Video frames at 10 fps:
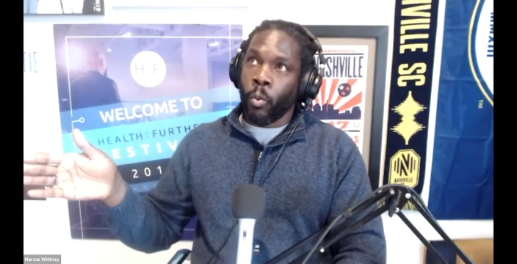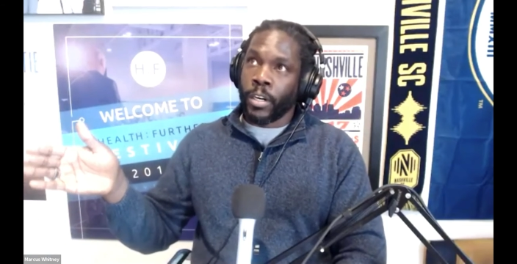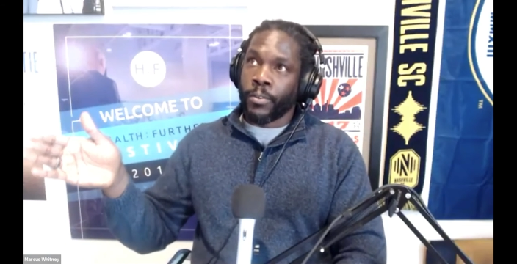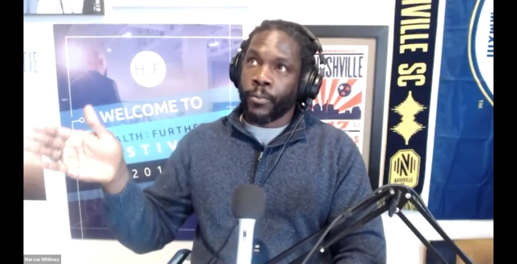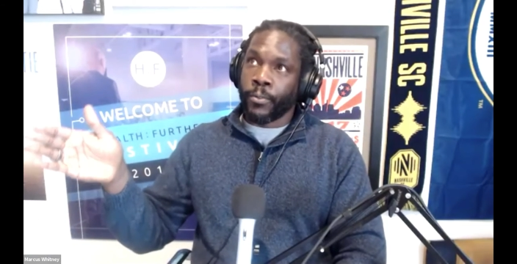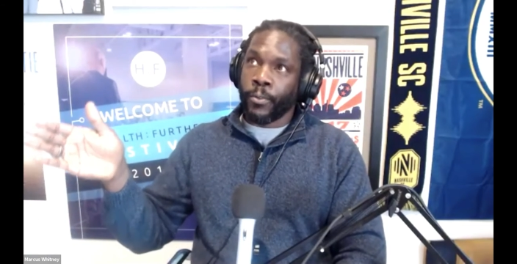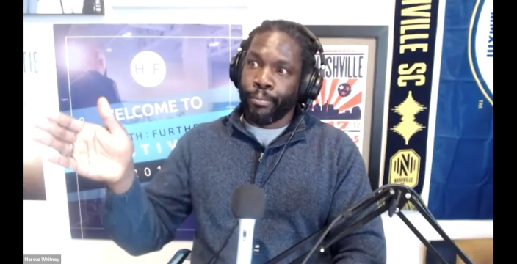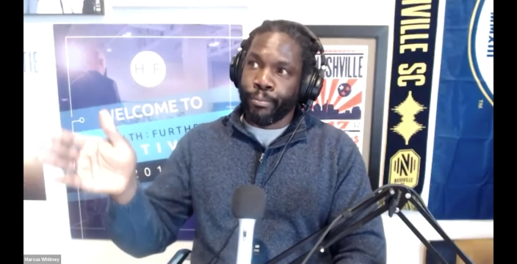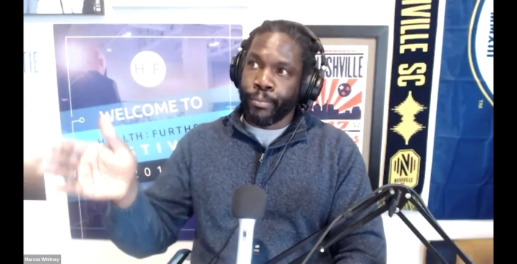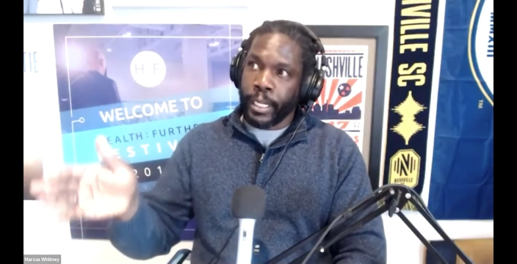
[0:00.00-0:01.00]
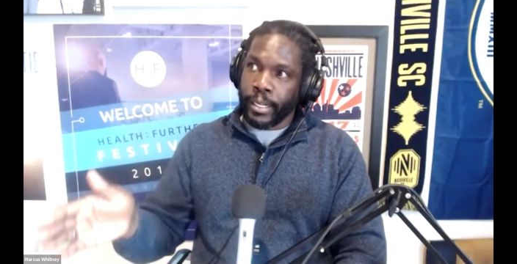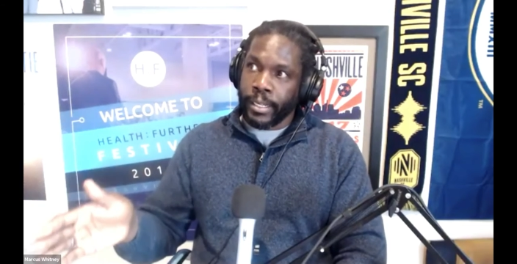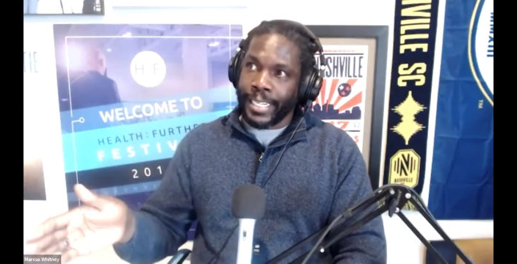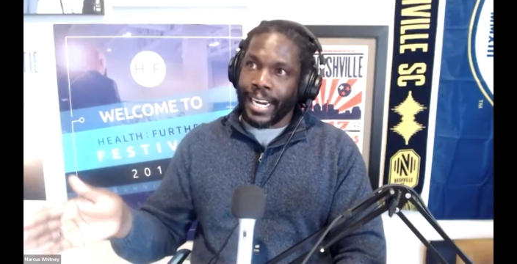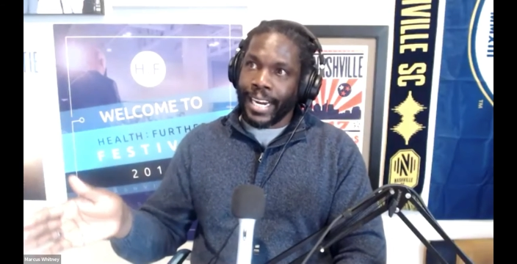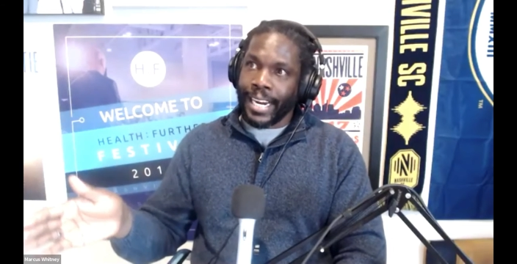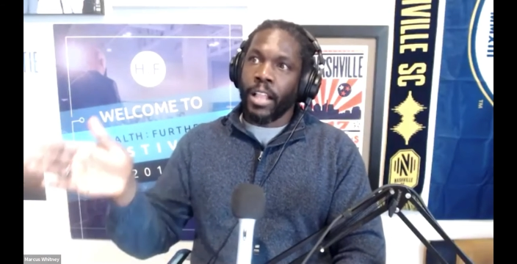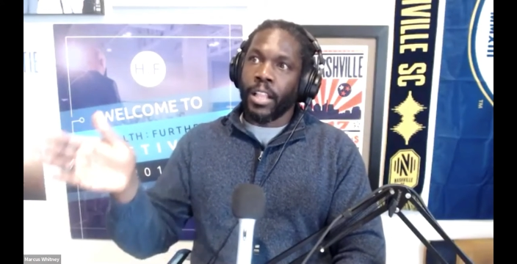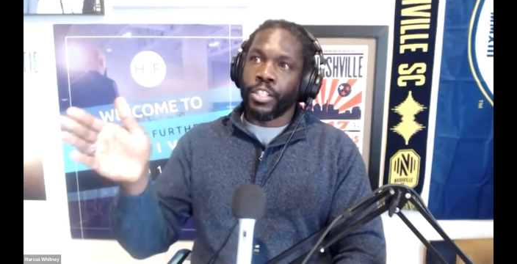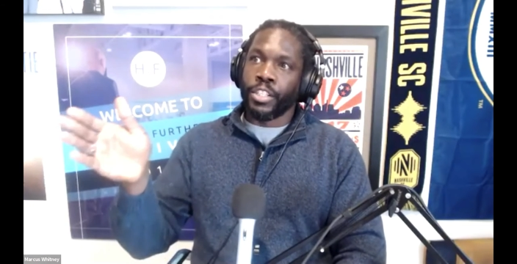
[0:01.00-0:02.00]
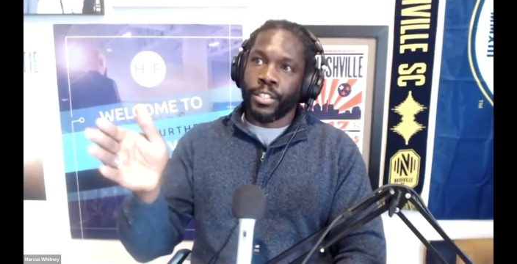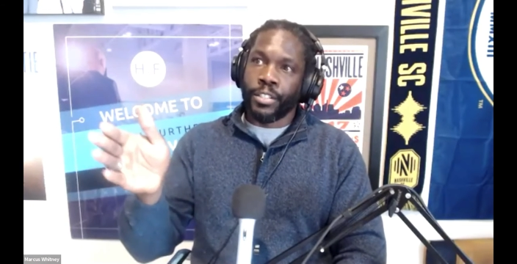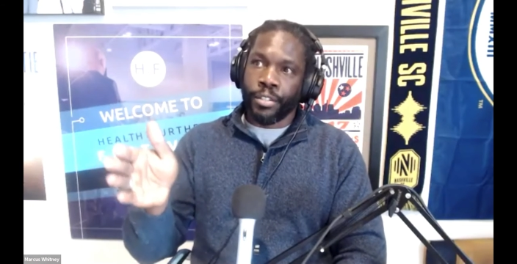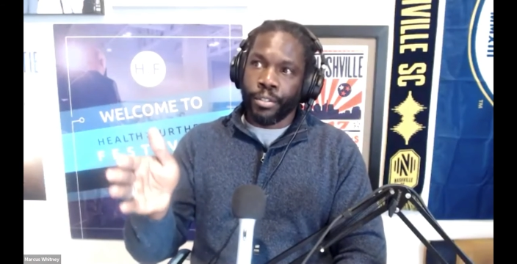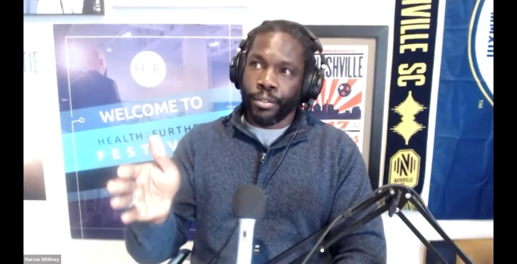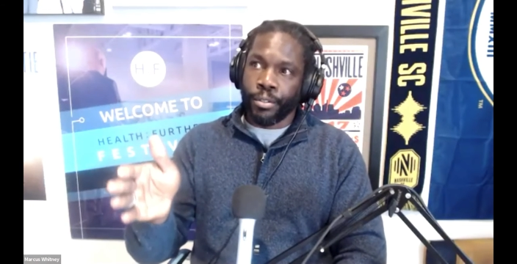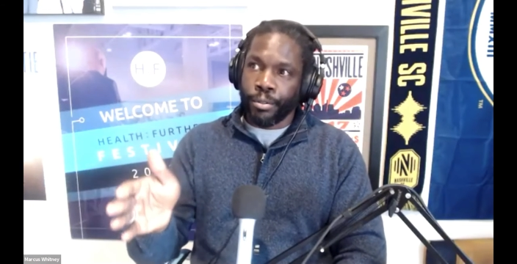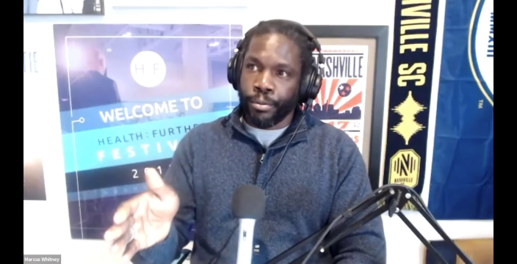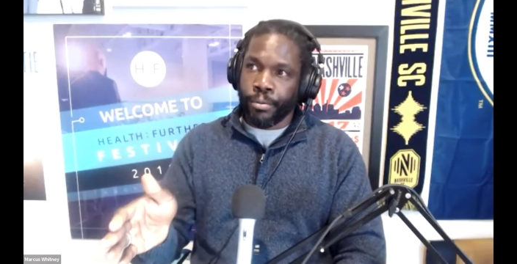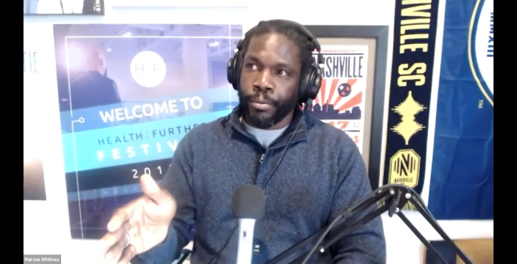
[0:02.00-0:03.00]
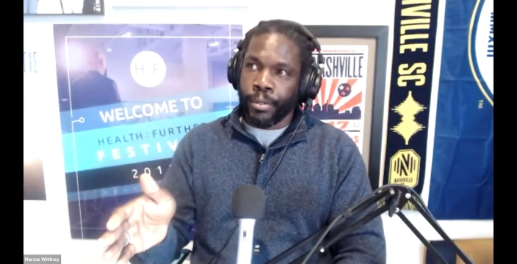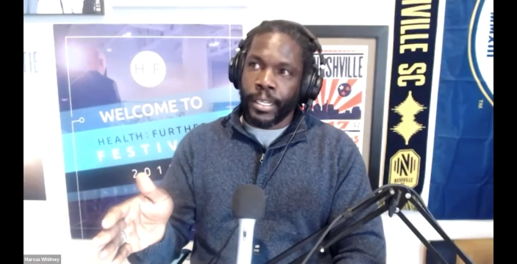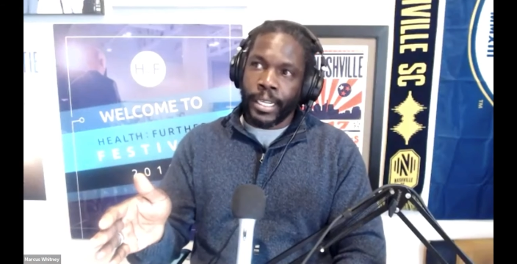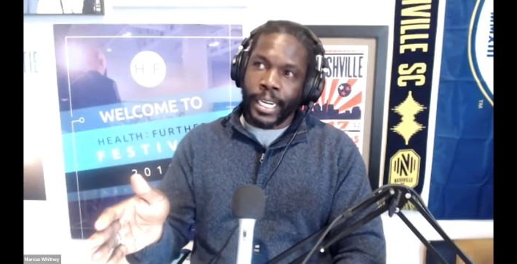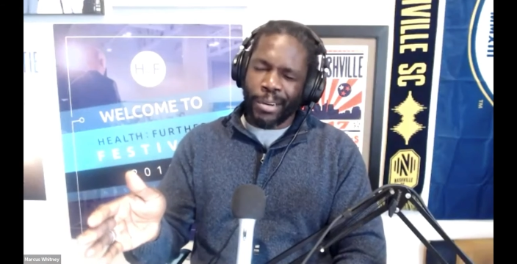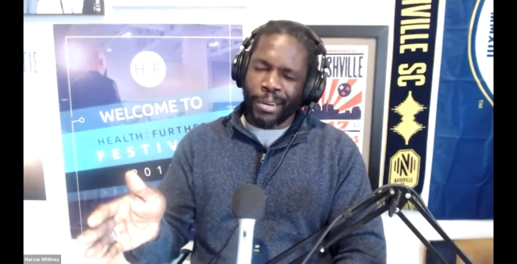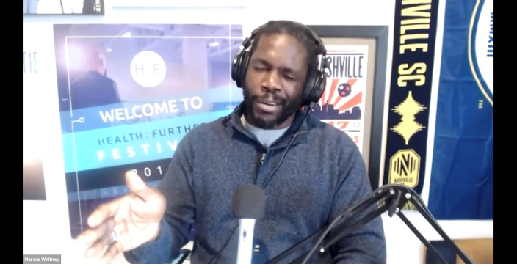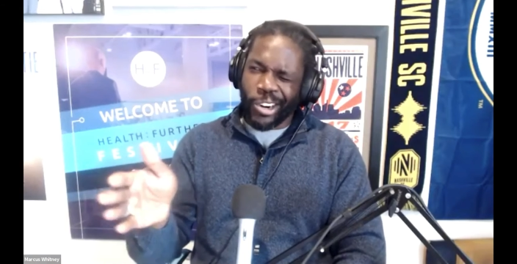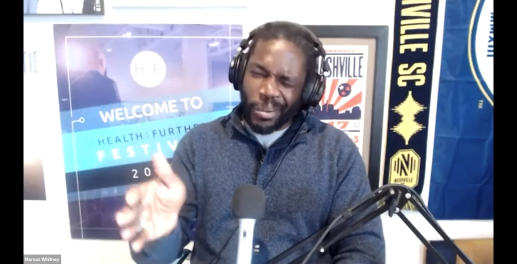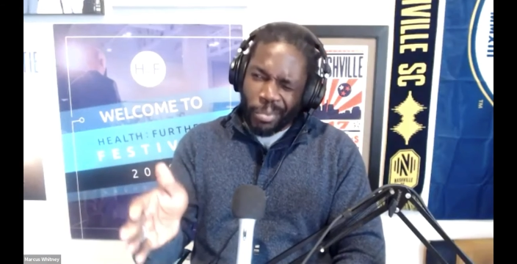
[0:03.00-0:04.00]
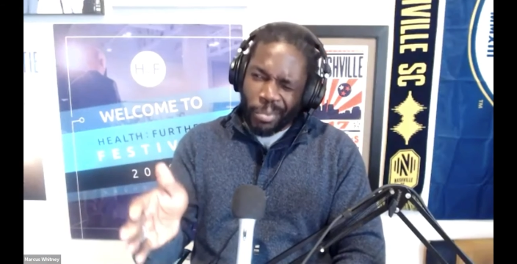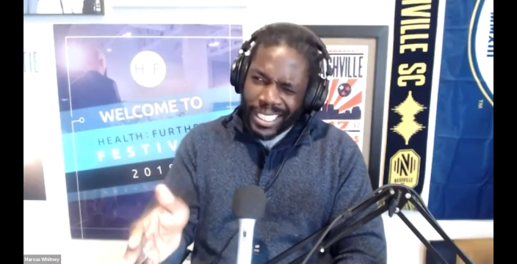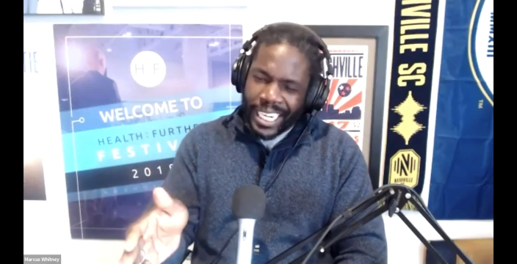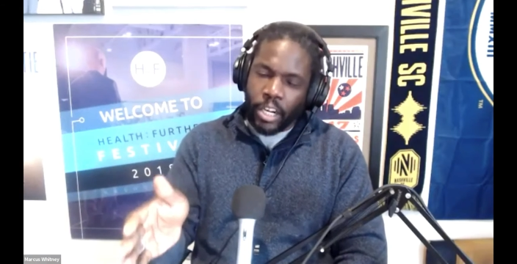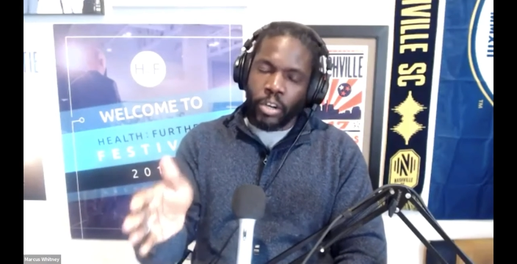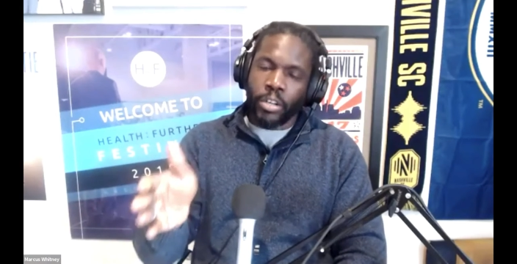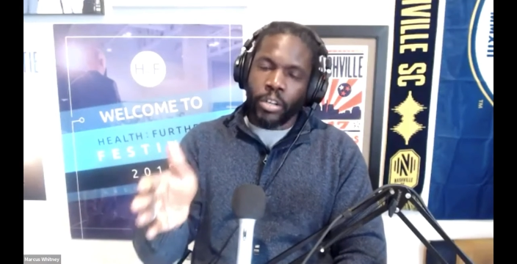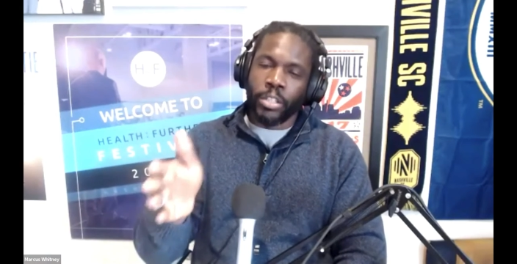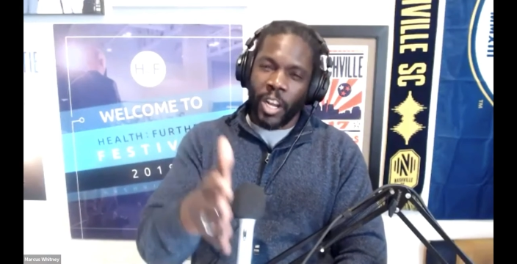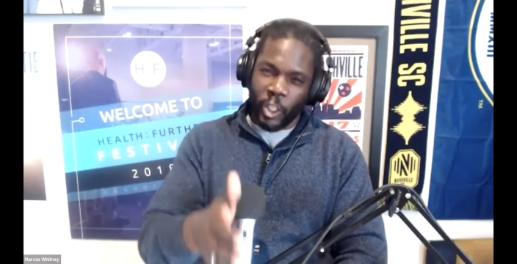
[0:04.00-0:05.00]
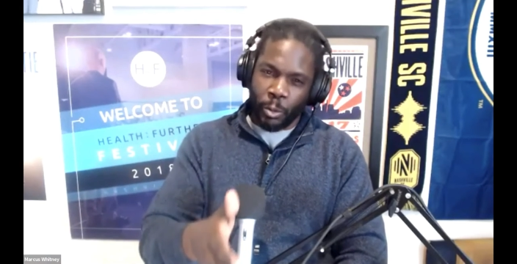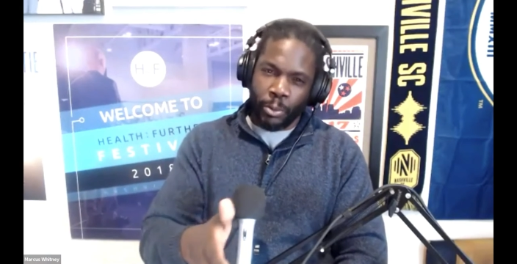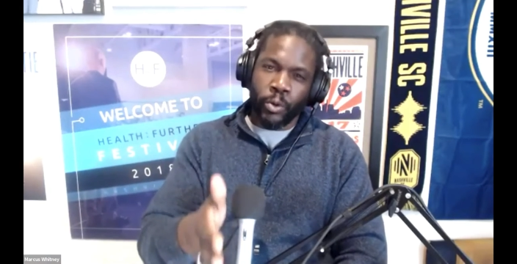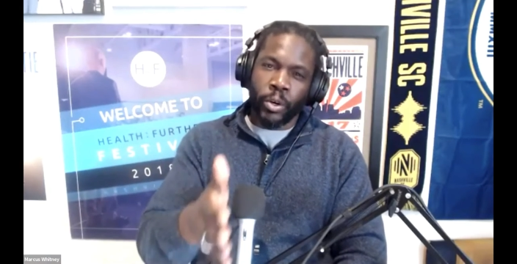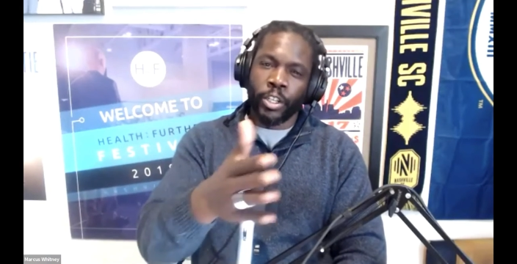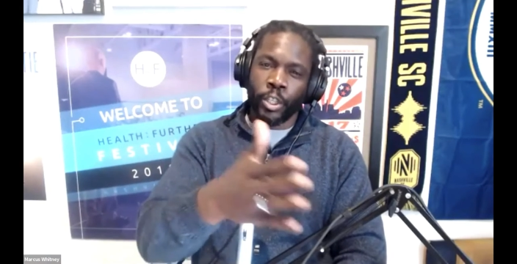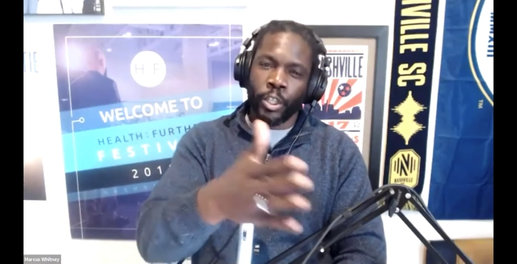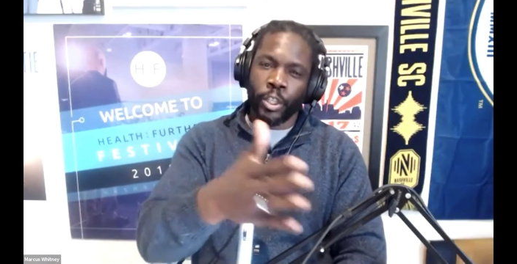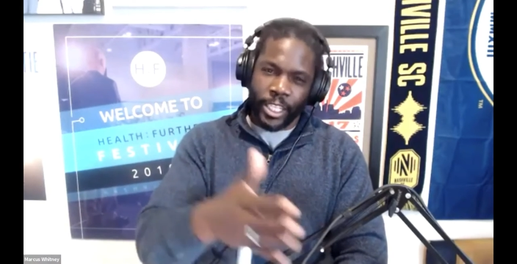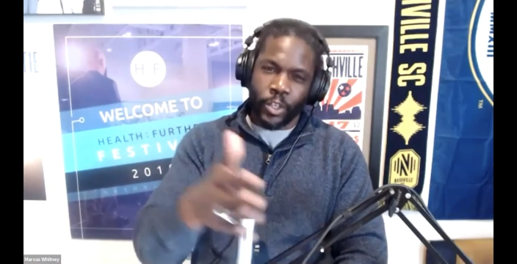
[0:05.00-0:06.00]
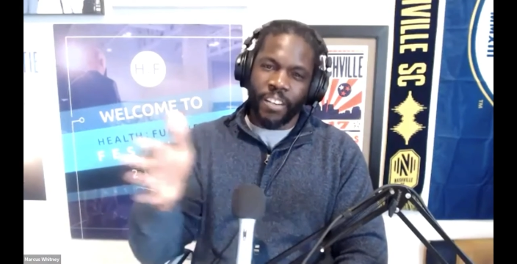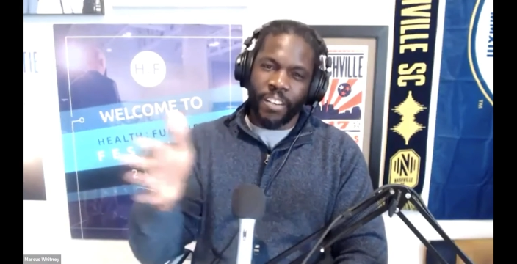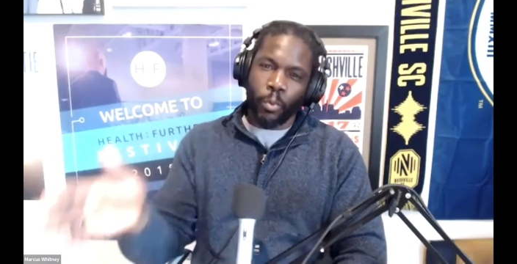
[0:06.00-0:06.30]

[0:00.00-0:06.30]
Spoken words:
worked from technologist to startup leader to entrepreneur to investor.